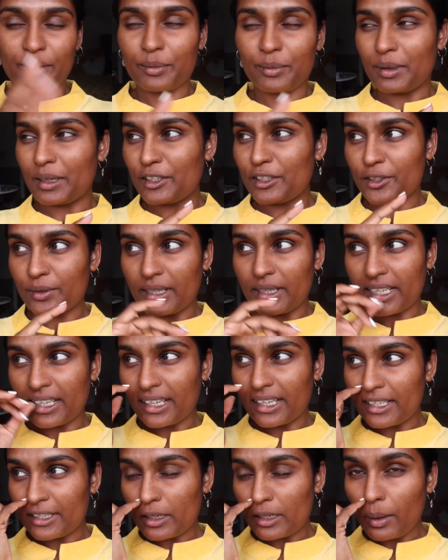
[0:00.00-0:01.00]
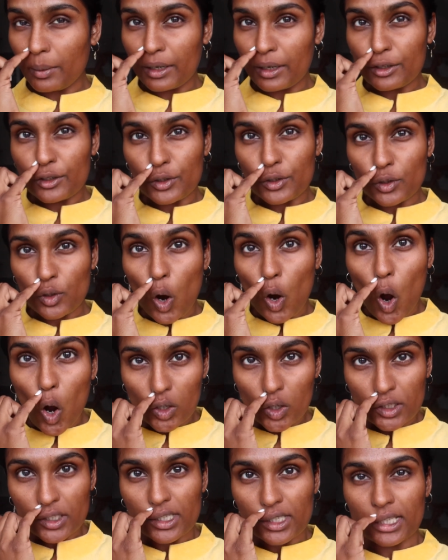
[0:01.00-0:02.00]
to be doing is going to
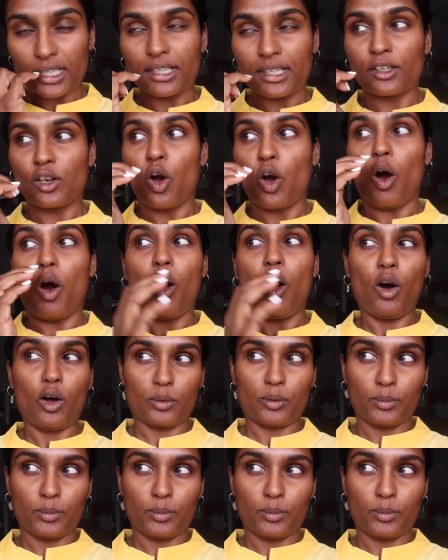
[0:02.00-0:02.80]
onsen hot